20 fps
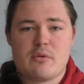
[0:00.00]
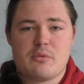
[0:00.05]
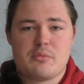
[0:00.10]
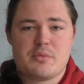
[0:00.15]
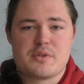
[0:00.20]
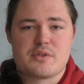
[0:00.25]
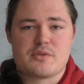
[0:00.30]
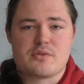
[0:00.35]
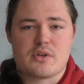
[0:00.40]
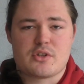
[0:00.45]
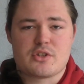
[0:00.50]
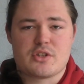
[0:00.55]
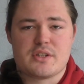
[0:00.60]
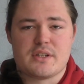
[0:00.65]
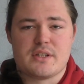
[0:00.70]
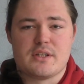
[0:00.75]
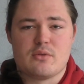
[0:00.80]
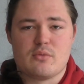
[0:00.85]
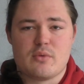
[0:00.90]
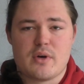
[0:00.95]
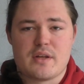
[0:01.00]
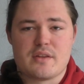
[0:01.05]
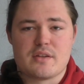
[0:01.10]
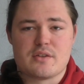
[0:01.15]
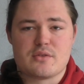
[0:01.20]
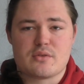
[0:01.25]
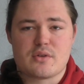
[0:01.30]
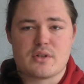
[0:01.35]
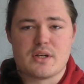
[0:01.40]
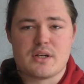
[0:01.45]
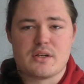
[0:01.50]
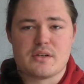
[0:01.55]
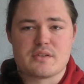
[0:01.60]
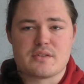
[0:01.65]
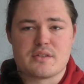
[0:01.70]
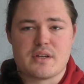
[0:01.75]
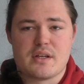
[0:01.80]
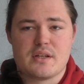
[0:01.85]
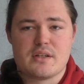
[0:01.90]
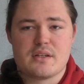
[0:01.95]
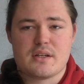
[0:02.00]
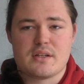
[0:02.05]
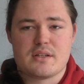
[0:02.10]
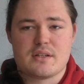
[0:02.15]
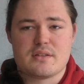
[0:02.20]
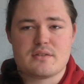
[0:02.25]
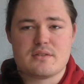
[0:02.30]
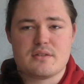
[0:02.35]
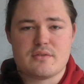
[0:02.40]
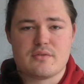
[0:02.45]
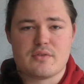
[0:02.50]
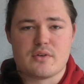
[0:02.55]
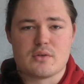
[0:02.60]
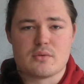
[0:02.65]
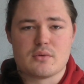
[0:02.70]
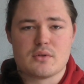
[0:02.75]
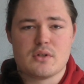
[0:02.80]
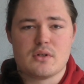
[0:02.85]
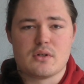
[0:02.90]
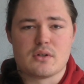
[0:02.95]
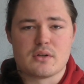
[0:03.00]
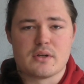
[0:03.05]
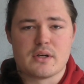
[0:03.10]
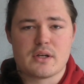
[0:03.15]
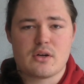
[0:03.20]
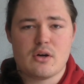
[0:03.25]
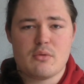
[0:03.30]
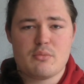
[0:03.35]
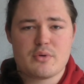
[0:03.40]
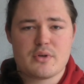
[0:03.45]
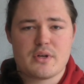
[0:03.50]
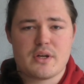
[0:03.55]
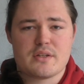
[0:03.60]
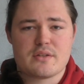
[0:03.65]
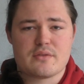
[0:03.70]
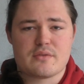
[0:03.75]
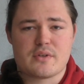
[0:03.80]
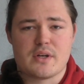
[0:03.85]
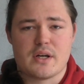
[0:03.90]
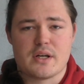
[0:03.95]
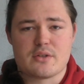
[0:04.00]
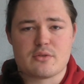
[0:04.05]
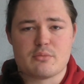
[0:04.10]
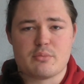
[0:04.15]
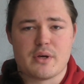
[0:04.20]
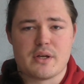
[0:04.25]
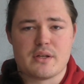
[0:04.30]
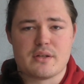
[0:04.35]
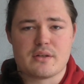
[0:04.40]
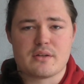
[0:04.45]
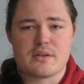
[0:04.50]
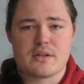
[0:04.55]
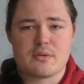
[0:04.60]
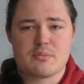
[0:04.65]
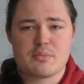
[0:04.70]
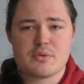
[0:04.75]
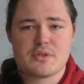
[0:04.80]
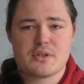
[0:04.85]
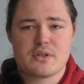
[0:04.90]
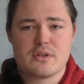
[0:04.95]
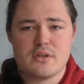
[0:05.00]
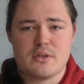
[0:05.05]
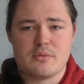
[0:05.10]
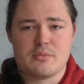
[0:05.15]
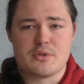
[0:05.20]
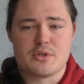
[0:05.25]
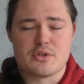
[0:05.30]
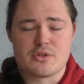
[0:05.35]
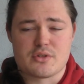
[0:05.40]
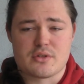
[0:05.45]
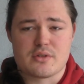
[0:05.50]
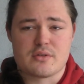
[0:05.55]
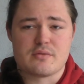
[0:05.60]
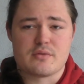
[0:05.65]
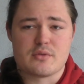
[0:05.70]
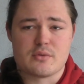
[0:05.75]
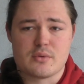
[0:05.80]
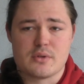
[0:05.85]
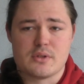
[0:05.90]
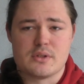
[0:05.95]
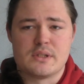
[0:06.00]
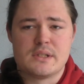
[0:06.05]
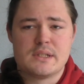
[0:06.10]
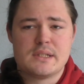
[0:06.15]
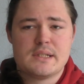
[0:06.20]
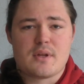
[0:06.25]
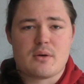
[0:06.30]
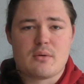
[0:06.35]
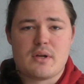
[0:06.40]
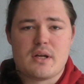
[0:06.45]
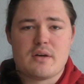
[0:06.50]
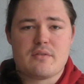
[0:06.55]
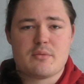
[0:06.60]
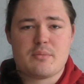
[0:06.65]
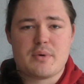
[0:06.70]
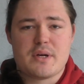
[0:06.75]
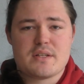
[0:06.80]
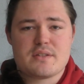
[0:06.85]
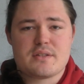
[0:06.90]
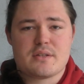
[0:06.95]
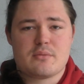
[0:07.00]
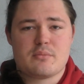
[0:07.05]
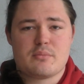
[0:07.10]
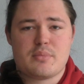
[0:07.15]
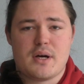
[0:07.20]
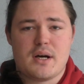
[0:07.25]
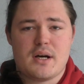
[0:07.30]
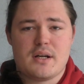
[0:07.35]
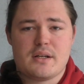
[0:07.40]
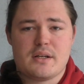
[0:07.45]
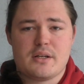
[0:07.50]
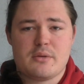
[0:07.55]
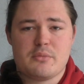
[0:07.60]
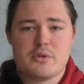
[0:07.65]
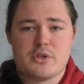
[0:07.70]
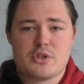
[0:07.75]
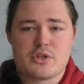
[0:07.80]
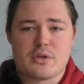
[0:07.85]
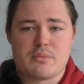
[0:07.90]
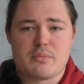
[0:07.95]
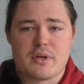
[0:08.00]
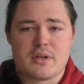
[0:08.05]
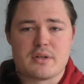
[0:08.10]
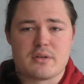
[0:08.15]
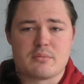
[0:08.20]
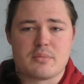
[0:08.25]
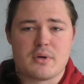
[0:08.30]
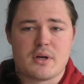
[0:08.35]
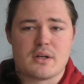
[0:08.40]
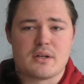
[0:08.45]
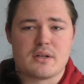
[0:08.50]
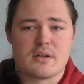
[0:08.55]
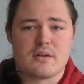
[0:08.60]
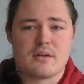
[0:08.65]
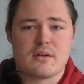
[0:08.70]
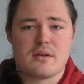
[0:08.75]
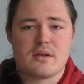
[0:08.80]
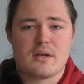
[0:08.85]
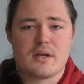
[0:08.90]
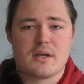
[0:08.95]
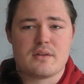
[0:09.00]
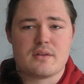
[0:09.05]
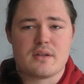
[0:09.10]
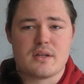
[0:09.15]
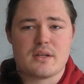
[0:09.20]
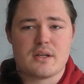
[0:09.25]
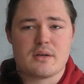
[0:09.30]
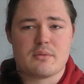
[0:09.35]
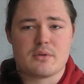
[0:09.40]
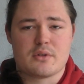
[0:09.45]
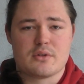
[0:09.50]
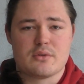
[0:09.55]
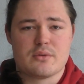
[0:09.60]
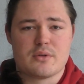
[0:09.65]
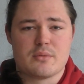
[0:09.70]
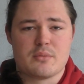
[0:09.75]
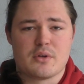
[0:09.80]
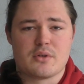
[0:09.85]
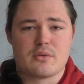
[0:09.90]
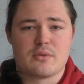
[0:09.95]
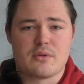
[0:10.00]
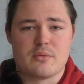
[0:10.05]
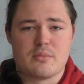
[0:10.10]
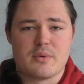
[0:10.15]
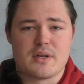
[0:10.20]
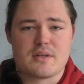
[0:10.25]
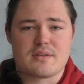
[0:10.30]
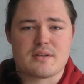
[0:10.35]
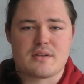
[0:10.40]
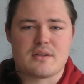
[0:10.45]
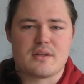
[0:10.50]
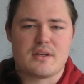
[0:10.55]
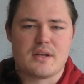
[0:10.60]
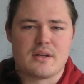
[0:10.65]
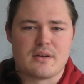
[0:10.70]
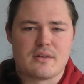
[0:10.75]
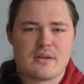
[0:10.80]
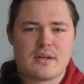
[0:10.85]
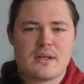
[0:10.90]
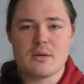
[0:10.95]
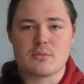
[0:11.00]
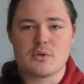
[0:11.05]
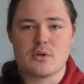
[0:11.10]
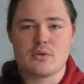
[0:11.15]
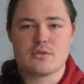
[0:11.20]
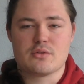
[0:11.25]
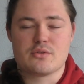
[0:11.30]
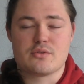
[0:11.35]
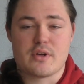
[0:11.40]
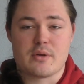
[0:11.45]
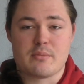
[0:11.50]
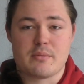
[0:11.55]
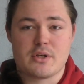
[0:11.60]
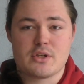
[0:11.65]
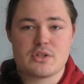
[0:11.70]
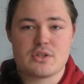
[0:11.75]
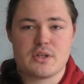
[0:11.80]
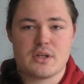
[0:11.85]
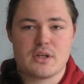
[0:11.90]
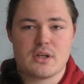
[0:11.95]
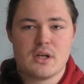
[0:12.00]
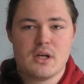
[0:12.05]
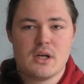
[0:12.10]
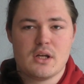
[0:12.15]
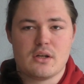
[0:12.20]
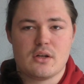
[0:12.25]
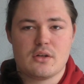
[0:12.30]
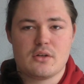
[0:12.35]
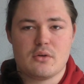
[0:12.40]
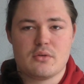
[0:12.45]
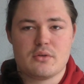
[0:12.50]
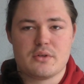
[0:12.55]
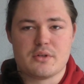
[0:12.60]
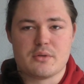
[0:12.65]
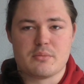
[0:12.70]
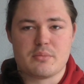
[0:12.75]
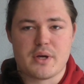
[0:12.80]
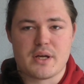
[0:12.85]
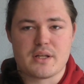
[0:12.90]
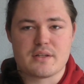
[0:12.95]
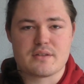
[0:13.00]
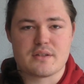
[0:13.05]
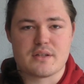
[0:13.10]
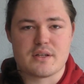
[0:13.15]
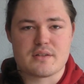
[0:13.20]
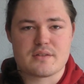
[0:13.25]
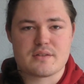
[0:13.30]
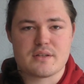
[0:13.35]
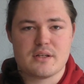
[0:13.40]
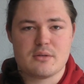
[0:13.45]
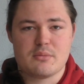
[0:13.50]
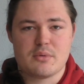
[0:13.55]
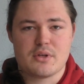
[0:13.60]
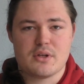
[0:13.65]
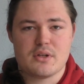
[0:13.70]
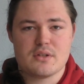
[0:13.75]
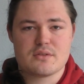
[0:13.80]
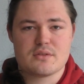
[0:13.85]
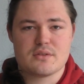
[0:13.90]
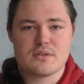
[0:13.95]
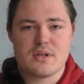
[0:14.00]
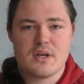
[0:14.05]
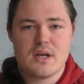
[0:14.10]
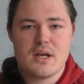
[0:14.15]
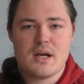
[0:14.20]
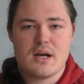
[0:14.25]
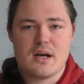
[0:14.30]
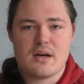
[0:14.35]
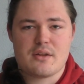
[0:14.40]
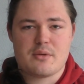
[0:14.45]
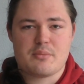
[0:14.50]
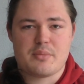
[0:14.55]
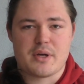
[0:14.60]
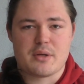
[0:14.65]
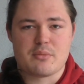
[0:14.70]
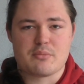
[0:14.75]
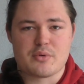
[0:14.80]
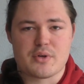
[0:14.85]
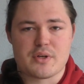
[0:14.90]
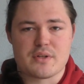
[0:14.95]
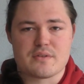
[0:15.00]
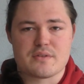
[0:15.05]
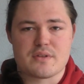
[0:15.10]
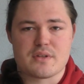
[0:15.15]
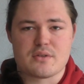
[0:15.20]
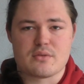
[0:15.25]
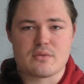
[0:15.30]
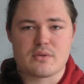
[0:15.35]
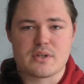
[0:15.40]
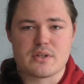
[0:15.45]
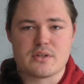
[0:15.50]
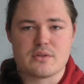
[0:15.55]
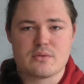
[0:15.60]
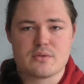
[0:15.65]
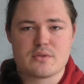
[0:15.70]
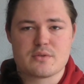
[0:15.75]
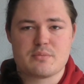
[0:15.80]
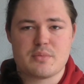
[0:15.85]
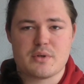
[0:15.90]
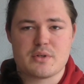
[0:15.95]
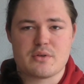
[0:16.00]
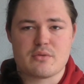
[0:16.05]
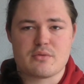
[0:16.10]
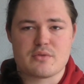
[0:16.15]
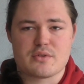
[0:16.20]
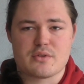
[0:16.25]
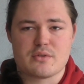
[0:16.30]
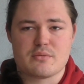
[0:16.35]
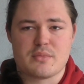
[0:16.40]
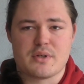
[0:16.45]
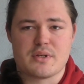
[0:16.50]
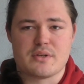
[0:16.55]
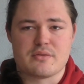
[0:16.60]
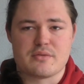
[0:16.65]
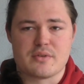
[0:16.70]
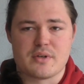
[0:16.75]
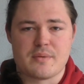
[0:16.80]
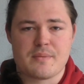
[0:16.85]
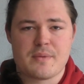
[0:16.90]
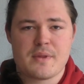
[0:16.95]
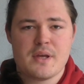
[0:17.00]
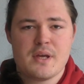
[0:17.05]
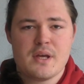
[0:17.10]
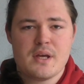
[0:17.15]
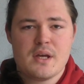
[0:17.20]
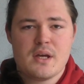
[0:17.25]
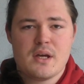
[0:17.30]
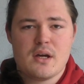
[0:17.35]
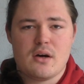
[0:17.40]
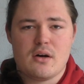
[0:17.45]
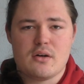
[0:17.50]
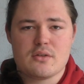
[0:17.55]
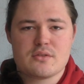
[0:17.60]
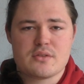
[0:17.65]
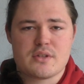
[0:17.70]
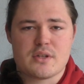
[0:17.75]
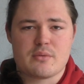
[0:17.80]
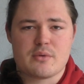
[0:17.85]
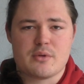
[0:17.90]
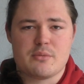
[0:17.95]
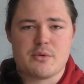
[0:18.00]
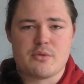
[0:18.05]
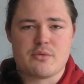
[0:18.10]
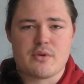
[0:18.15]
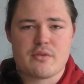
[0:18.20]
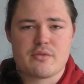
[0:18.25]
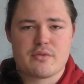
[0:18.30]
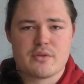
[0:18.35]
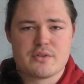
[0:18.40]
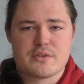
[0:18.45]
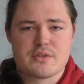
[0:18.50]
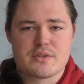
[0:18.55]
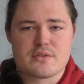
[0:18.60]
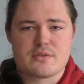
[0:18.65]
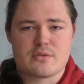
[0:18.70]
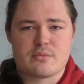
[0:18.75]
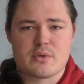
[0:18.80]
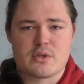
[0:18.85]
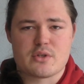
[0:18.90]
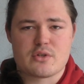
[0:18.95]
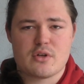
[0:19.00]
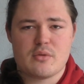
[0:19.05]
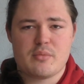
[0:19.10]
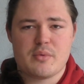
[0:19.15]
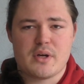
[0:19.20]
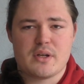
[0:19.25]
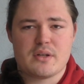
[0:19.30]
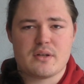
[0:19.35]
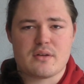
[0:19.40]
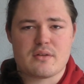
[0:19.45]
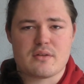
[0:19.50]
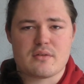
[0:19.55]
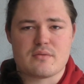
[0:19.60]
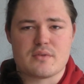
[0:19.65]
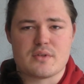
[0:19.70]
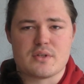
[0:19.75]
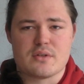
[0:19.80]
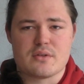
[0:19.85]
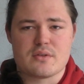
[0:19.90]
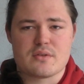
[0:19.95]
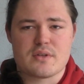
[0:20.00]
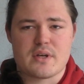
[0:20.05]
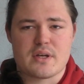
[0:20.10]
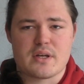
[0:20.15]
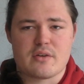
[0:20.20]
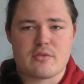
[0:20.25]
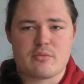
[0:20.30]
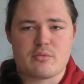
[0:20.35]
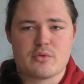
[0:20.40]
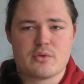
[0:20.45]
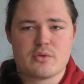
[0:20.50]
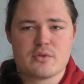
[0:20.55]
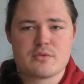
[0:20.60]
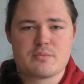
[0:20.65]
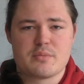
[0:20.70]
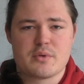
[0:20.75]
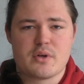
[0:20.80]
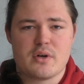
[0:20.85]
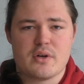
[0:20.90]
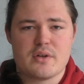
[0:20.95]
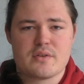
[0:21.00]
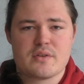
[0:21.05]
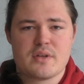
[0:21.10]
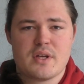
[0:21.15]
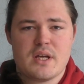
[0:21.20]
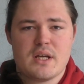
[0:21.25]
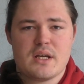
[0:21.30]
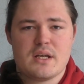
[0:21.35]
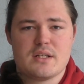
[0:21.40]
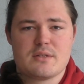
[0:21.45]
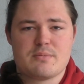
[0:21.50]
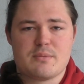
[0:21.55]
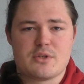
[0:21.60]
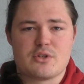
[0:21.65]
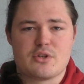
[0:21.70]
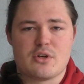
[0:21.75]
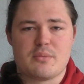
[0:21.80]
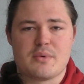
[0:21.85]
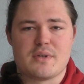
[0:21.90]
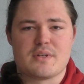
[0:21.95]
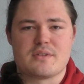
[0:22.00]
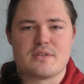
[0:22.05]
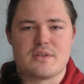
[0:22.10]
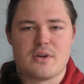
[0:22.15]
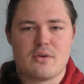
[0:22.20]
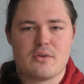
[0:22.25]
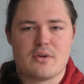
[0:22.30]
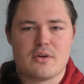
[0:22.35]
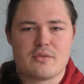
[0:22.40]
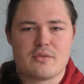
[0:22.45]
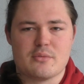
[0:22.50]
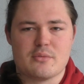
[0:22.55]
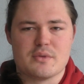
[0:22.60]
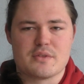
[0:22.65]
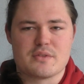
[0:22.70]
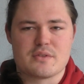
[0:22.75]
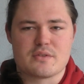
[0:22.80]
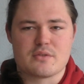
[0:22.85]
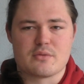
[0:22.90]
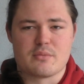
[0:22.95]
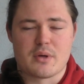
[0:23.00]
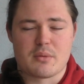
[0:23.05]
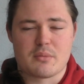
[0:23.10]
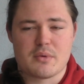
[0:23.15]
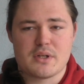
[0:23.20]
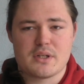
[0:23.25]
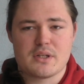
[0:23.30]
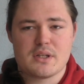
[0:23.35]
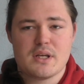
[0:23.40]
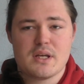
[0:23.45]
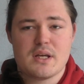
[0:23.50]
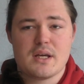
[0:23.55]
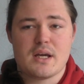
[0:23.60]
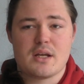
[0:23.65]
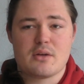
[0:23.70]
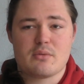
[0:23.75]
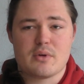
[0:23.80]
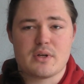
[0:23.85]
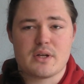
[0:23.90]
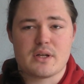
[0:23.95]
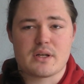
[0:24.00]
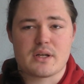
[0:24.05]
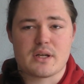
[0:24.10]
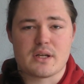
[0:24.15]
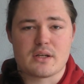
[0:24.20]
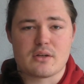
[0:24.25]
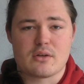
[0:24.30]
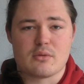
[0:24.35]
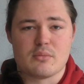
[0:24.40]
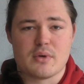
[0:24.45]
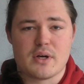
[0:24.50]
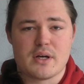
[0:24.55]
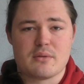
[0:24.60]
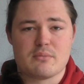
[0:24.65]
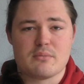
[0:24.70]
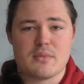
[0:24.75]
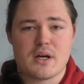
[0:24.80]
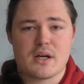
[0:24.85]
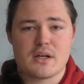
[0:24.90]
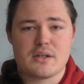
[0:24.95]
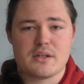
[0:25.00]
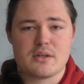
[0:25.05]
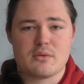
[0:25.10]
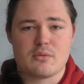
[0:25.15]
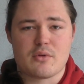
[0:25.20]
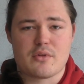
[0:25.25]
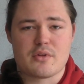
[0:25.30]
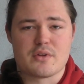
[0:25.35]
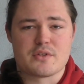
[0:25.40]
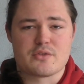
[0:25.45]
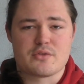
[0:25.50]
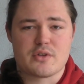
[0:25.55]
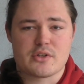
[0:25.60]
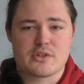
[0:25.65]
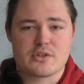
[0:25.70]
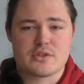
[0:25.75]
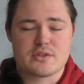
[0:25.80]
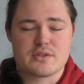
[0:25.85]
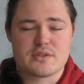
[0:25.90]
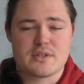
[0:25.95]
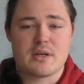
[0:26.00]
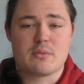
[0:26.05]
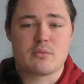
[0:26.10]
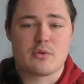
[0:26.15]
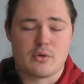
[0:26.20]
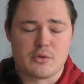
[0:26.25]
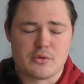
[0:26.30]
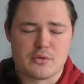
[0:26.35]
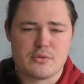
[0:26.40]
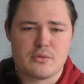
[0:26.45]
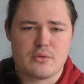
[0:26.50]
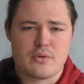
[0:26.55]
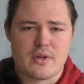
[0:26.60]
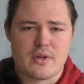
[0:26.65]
will be structured in a way that you can understand and easily follow along. A comprehensive guide to painting that particular miniature, if you will. They will have a basing part and a miniature painting part, and then I will glue them onto the base at the end. I'm going to try mentioning not only the paints that I sell, but also other paint brands that you can use, but your result may differ. Also, there will be references to my shop and other videos I have produced because it's my job as the owner business to make money, and when I can combine marketing with instructions, I'm going to do